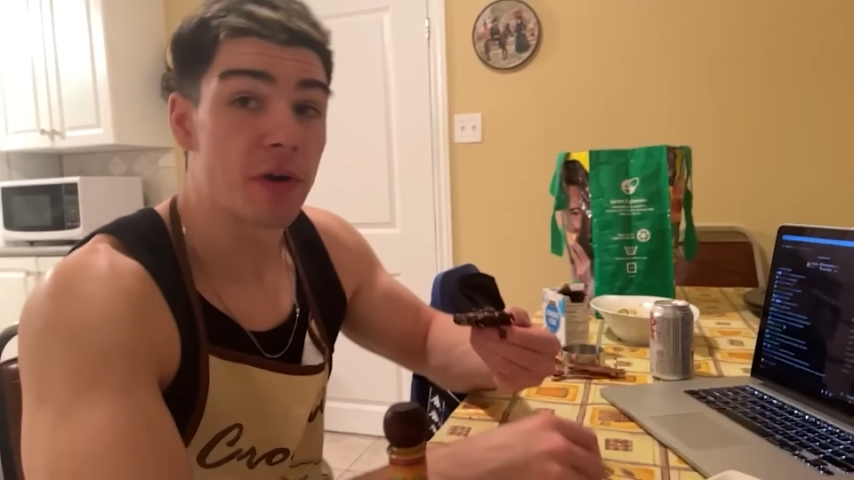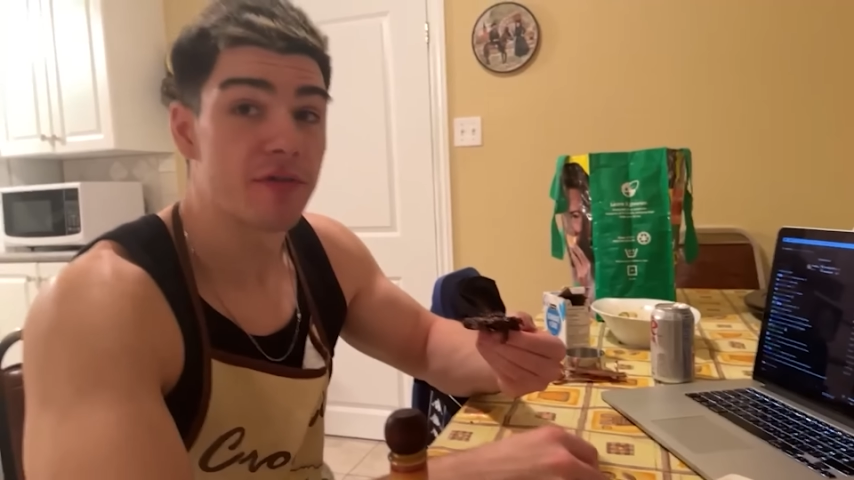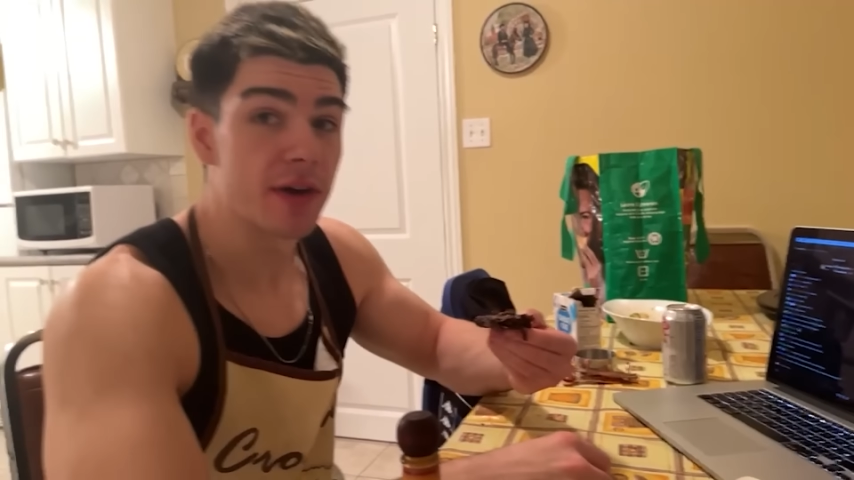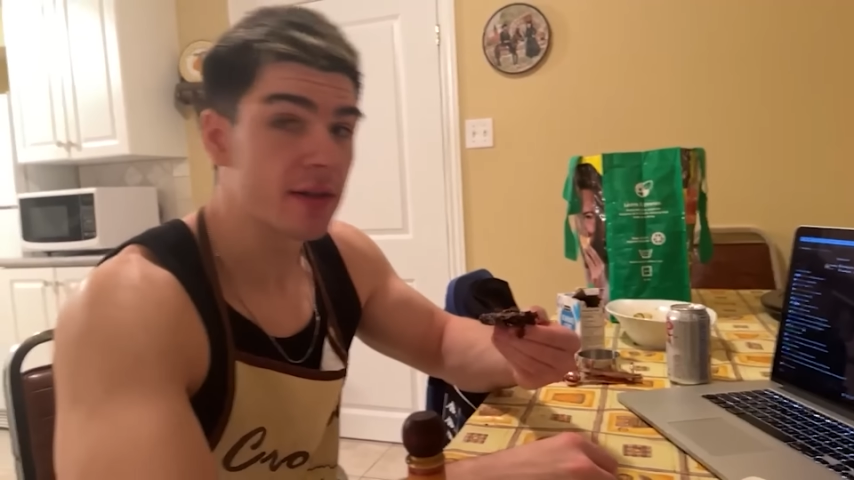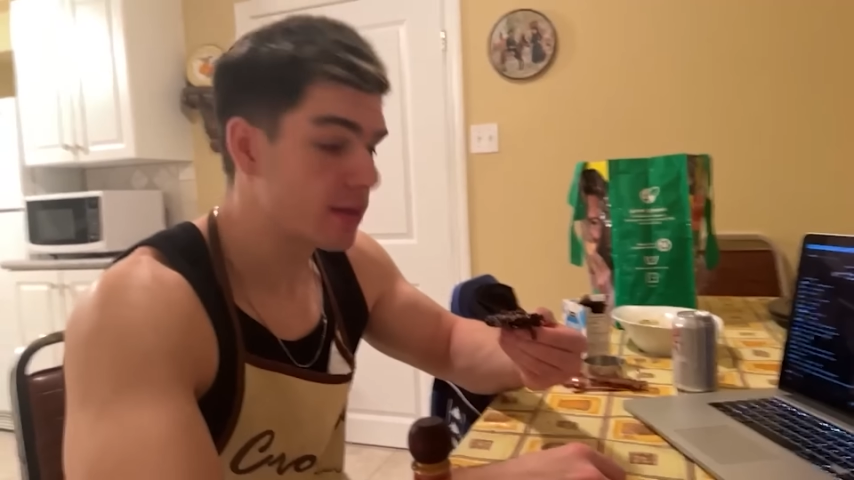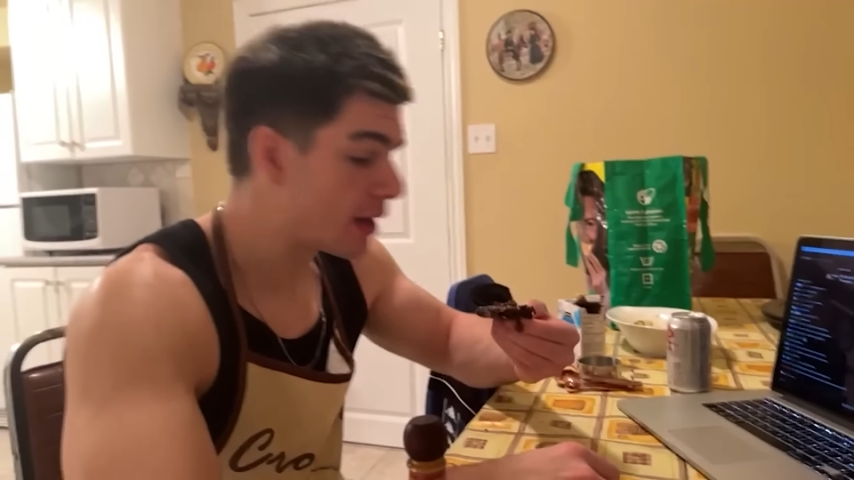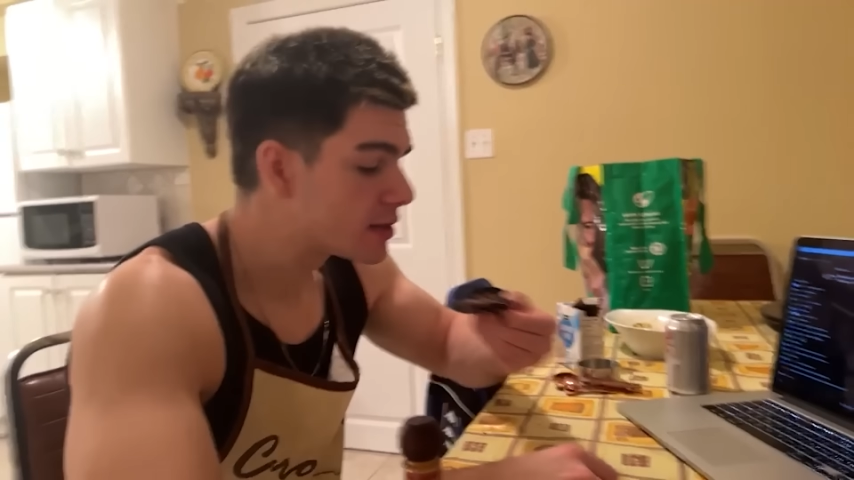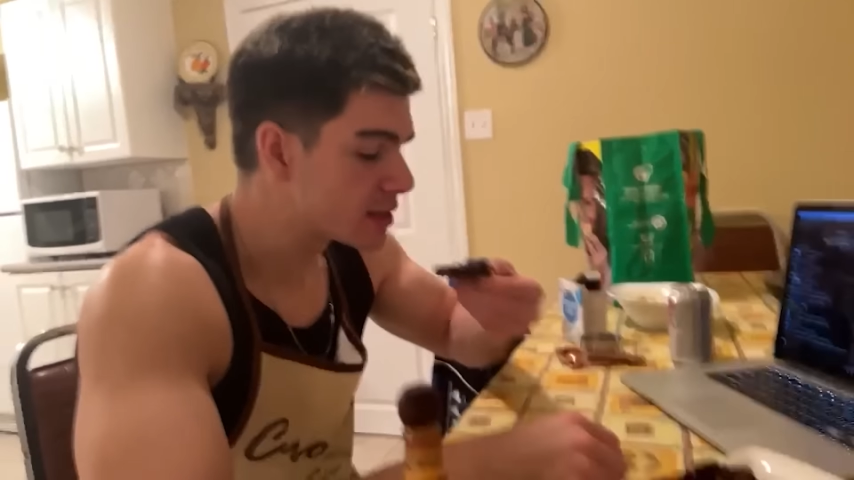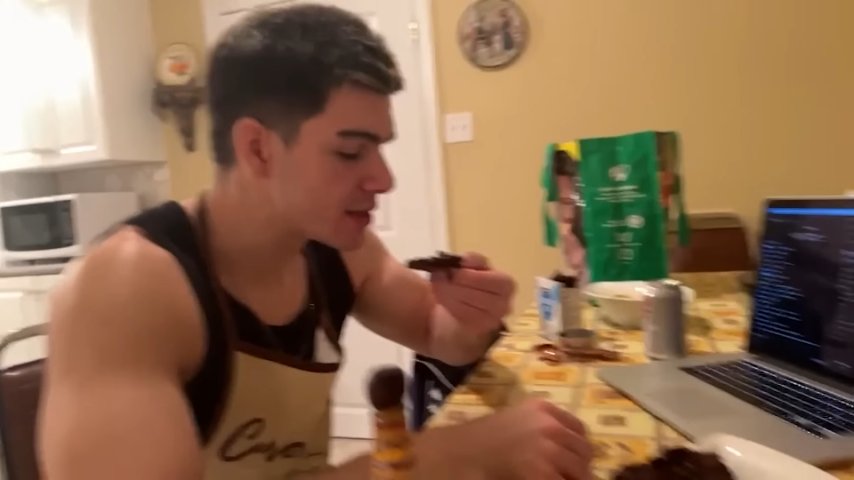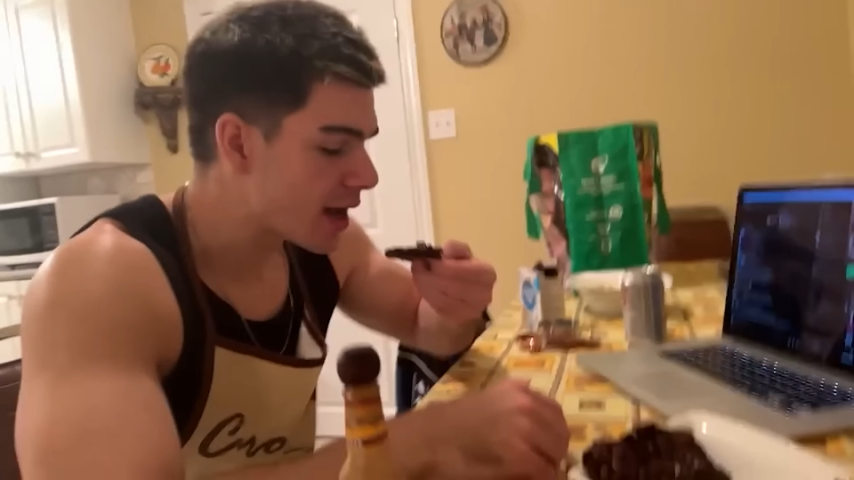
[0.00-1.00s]
perfect. Yeah?
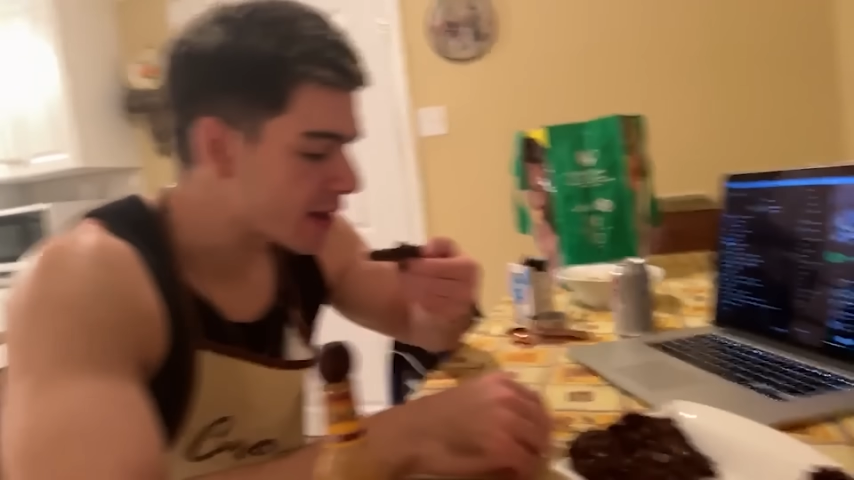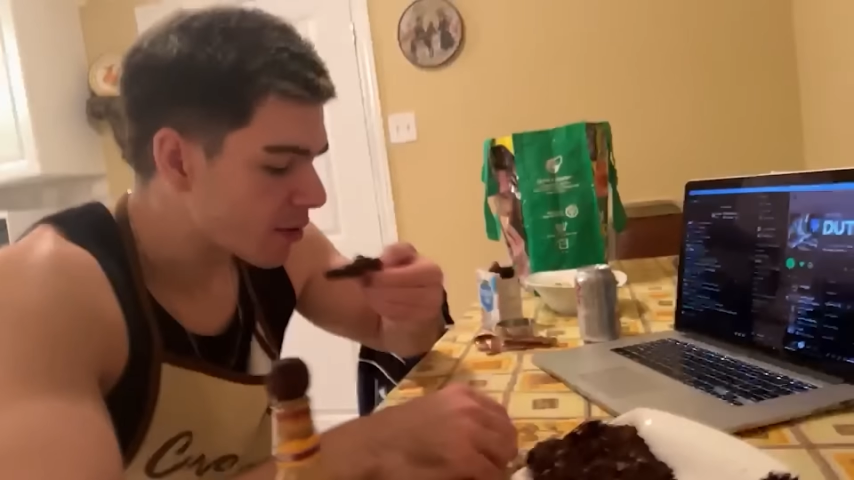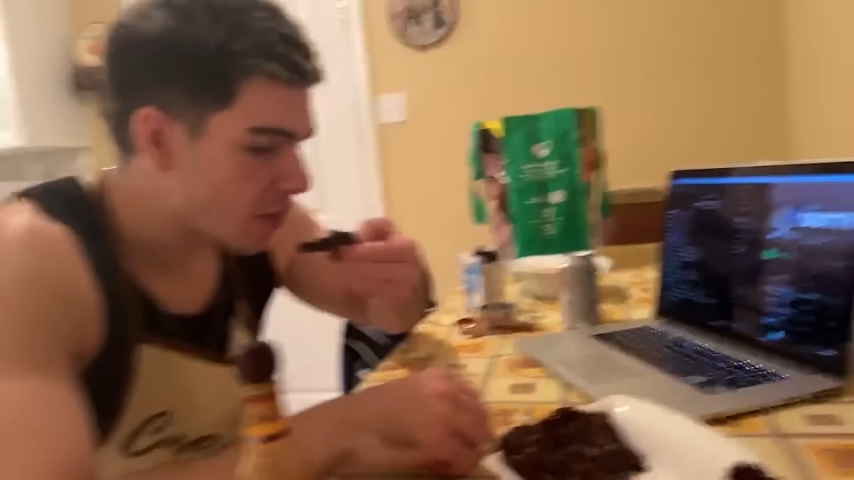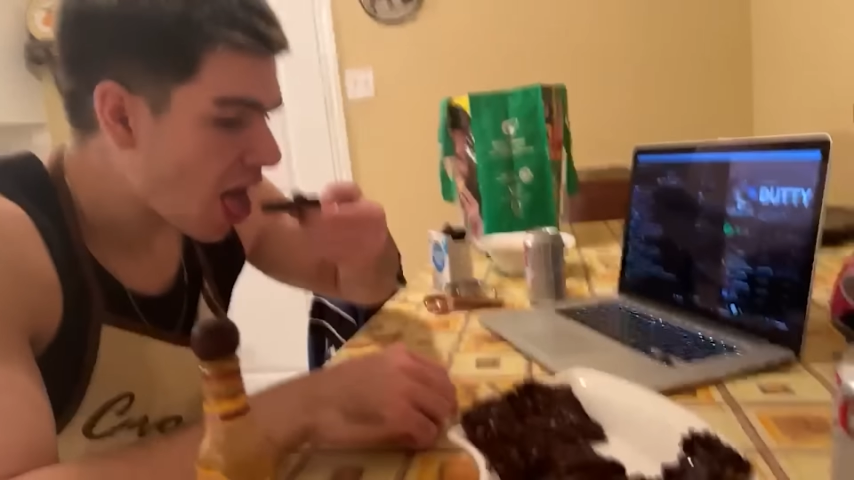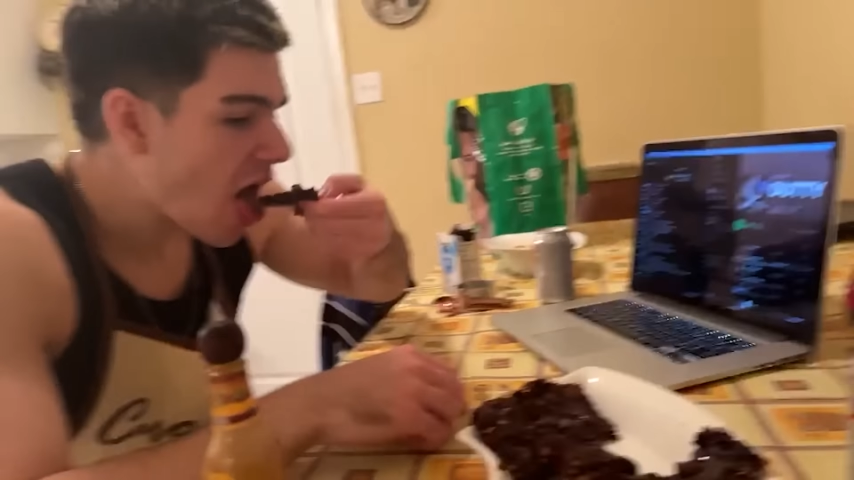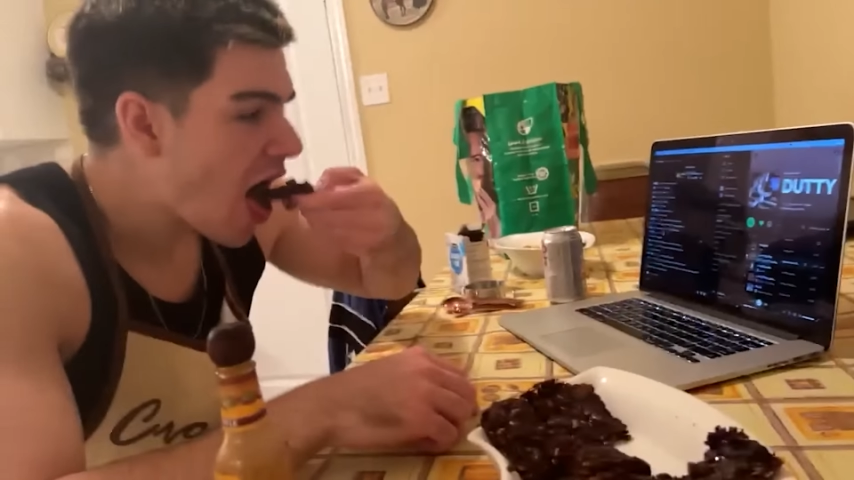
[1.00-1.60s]
That's exactly... Really?